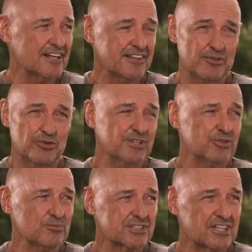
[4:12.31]
I think it would be
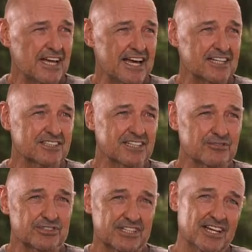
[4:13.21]
too much to ask, and
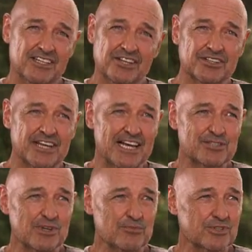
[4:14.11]
I've said that to other
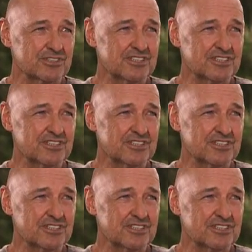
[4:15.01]
cast members.